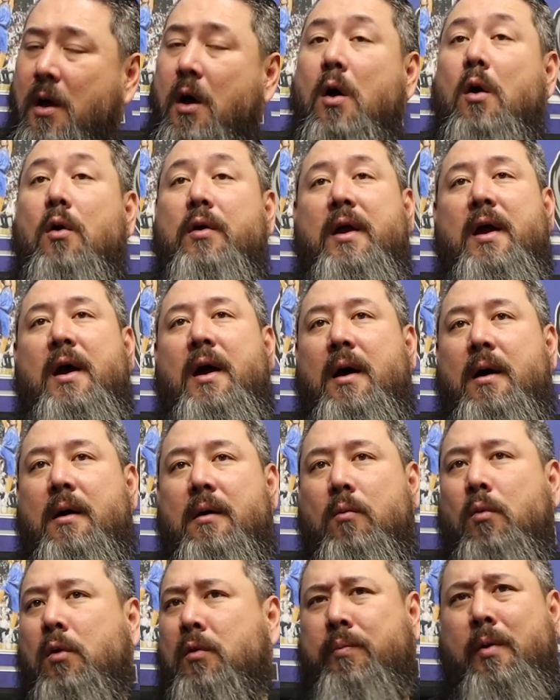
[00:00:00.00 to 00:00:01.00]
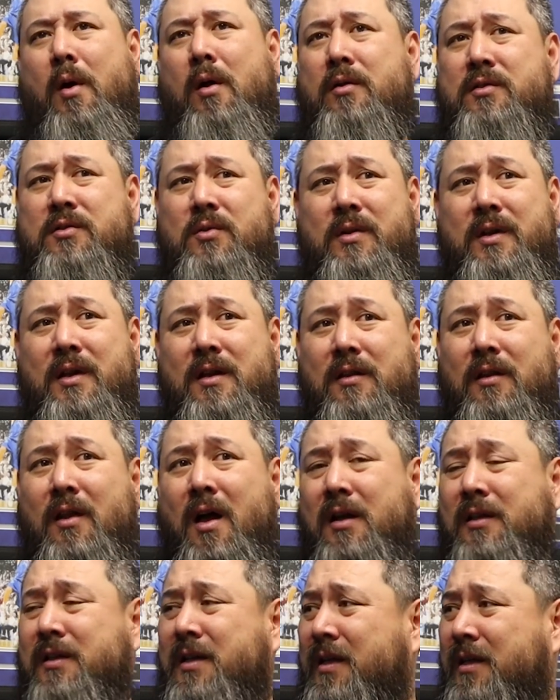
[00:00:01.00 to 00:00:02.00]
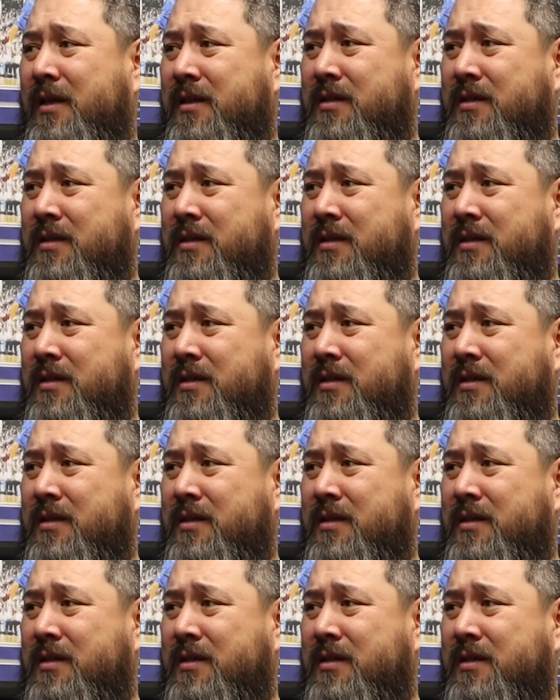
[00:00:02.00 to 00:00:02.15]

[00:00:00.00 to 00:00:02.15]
Oh, yeah. Well, Pollard's already locked in,